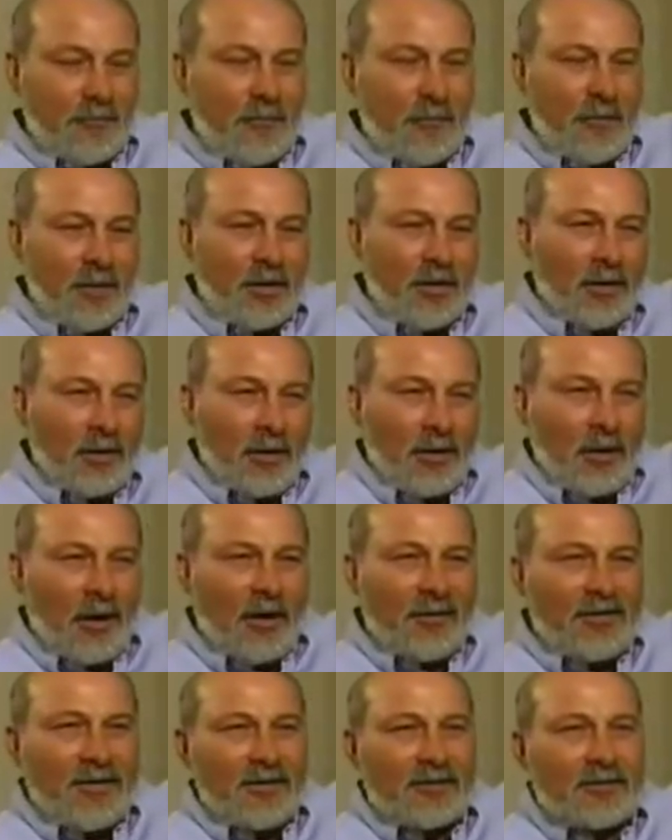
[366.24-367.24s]
I think
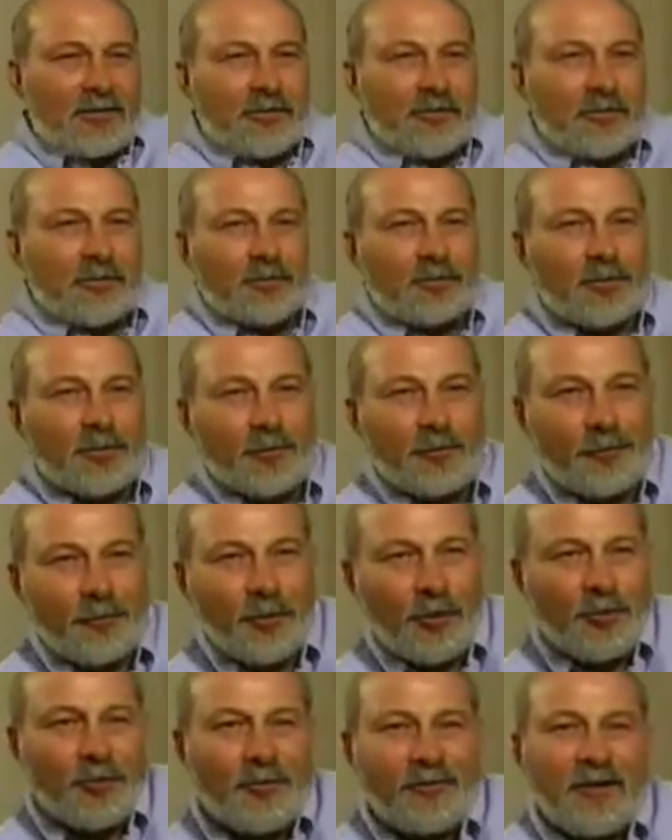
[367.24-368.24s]
to perform
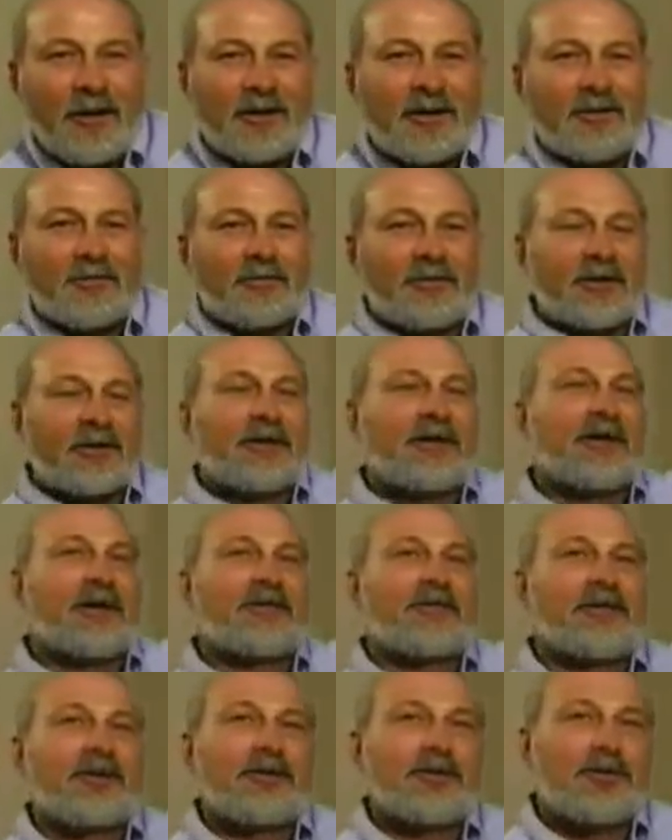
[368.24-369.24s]
effectively as a new
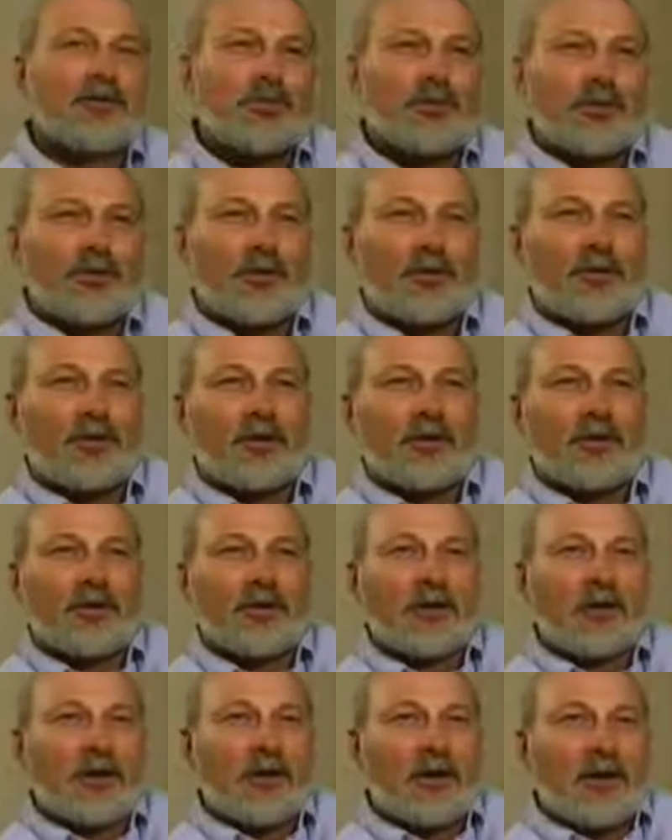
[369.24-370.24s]
world order,
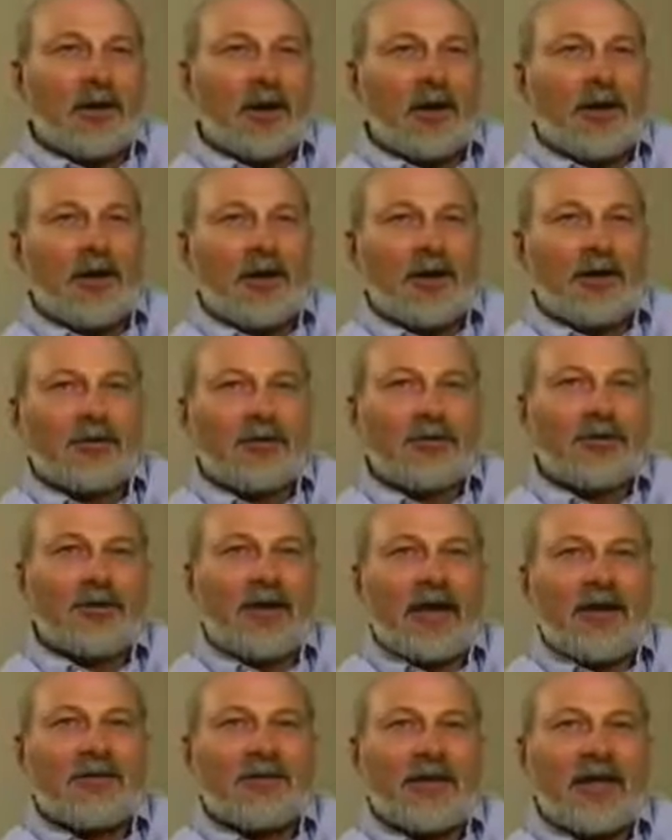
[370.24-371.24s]
you have to have a
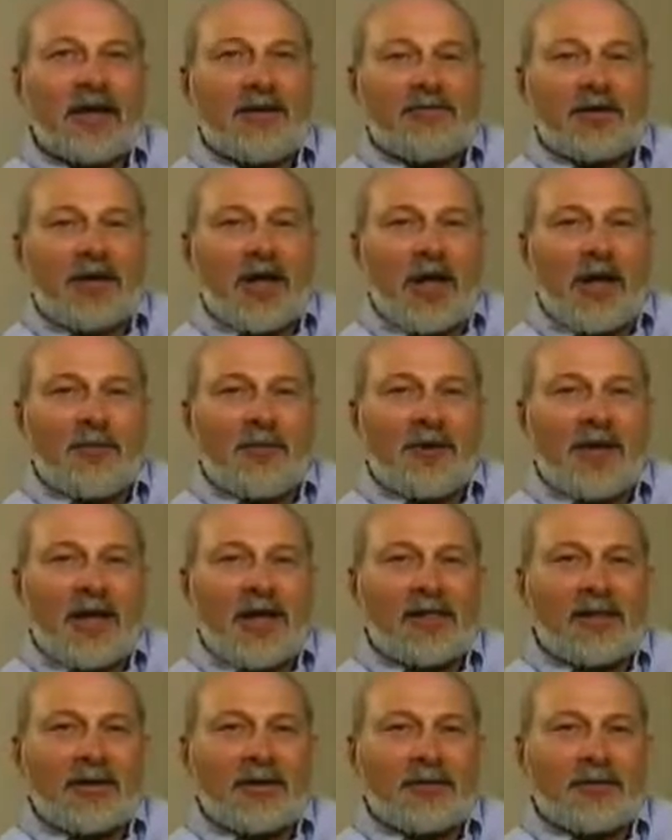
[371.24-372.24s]
commonality of
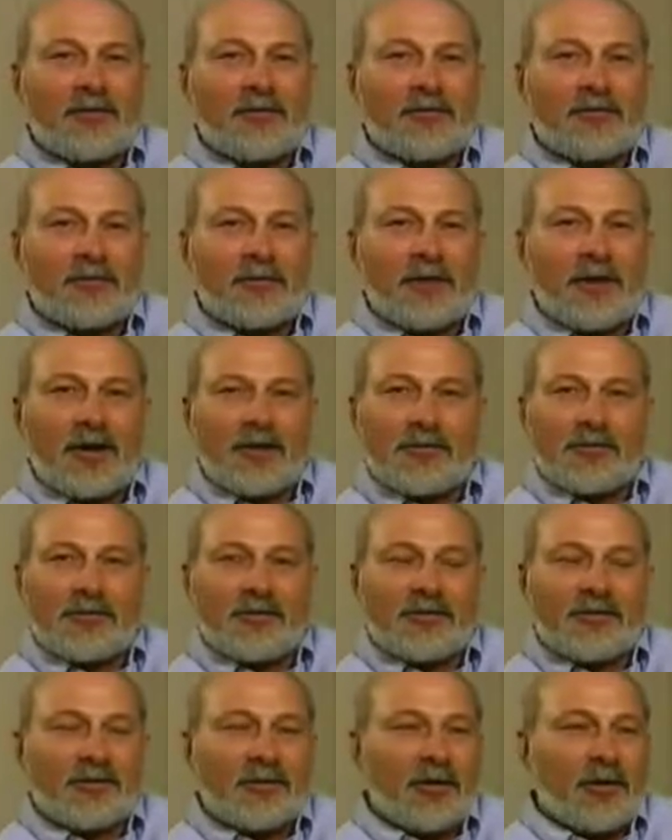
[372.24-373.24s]
countries.
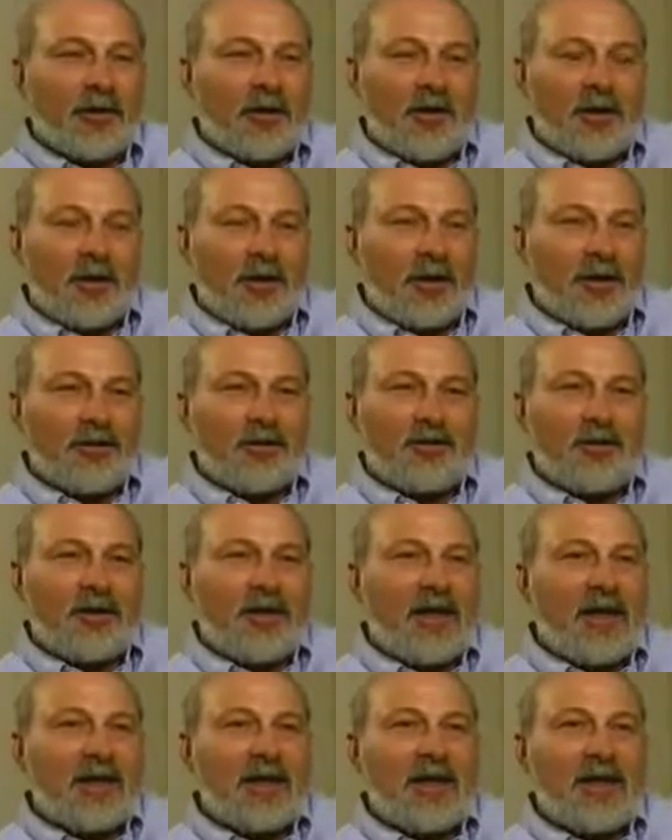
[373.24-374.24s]
You can't have
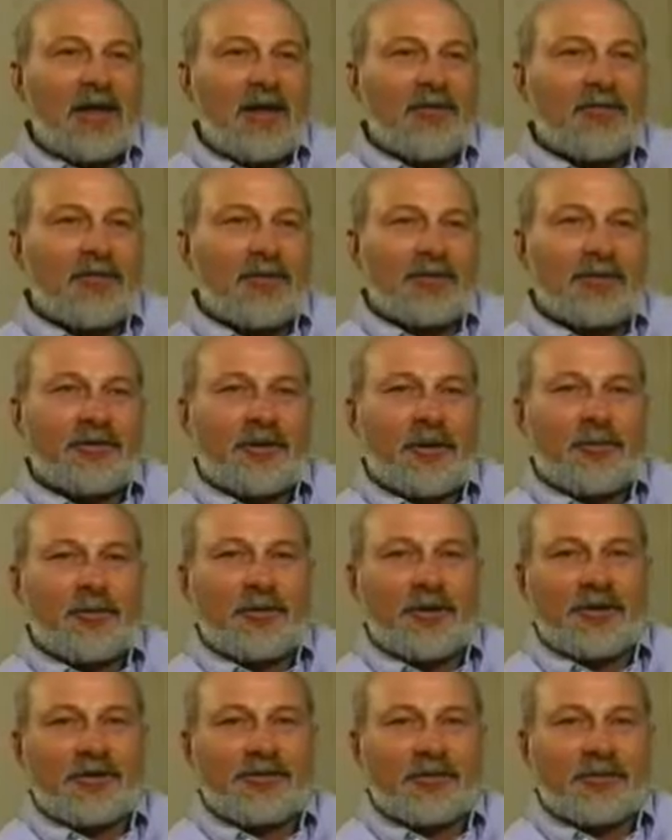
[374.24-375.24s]
the separation of
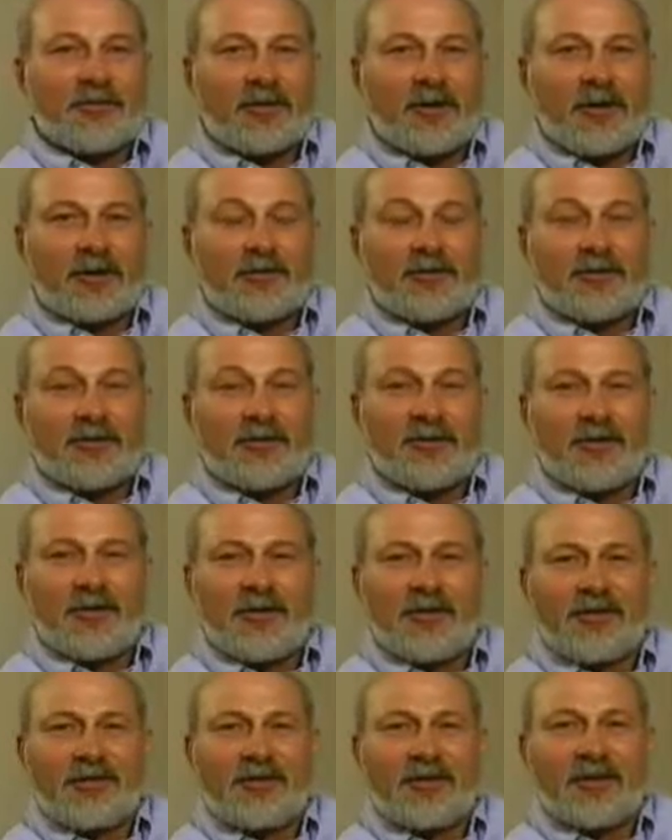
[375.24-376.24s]
countries, the distinct
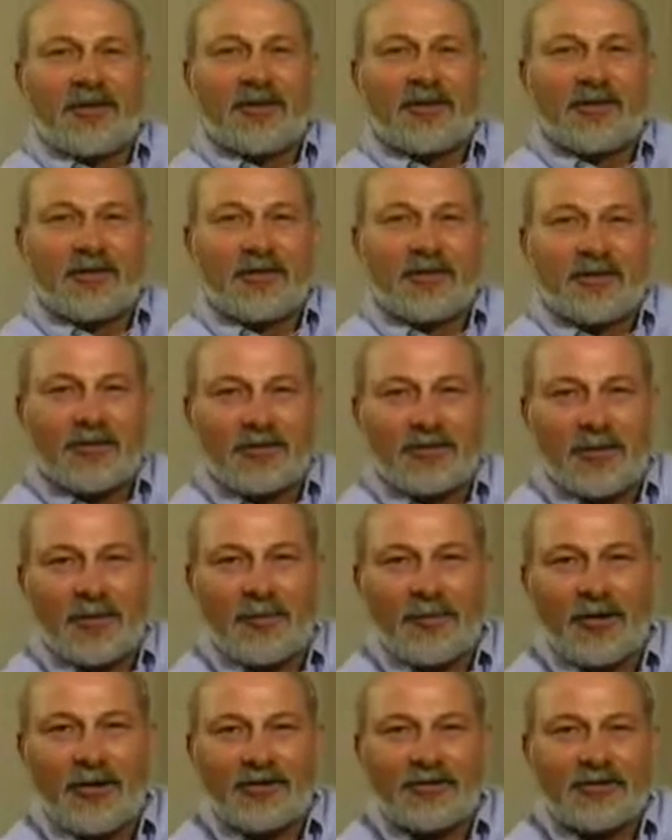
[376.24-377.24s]
separation that we
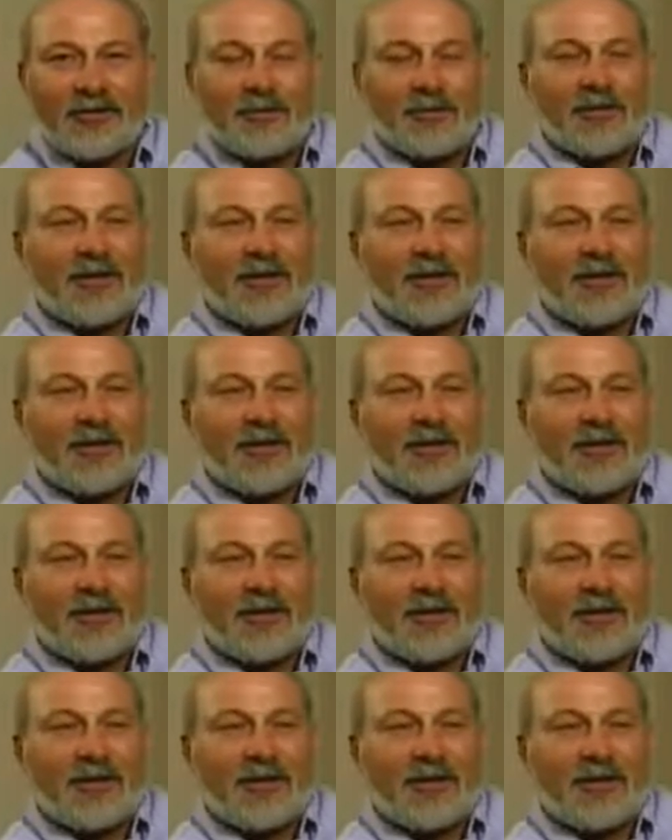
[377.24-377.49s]
have now.